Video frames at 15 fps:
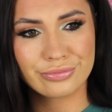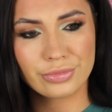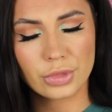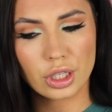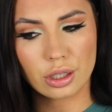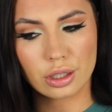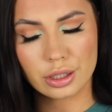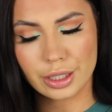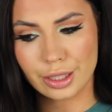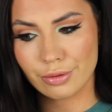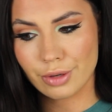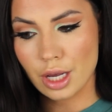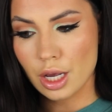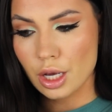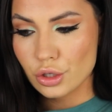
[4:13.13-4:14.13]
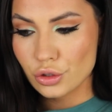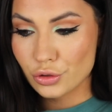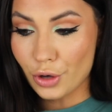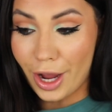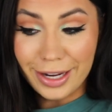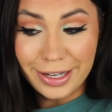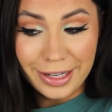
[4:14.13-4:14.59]
not clean,
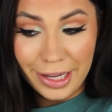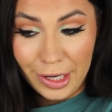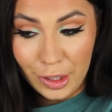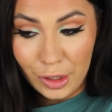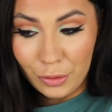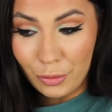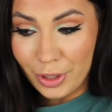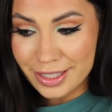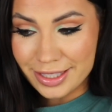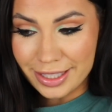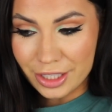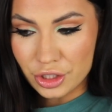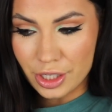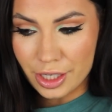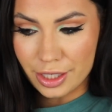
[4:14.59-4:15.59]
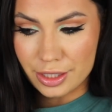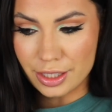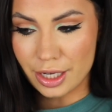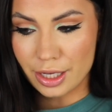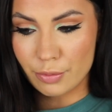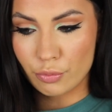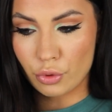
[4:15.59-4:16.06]
dried hair 1 section at a
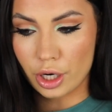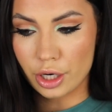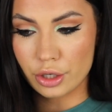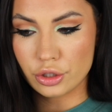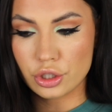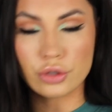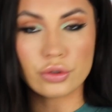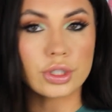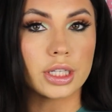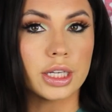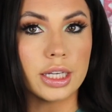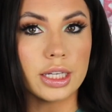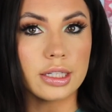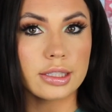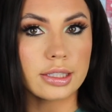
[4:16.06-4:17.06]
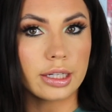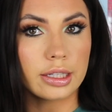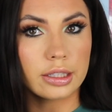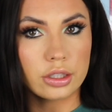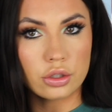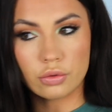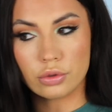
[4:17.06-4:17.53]
time prior to using heat
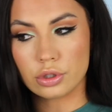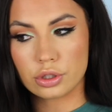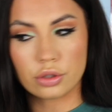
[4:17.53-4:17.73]
styling tools.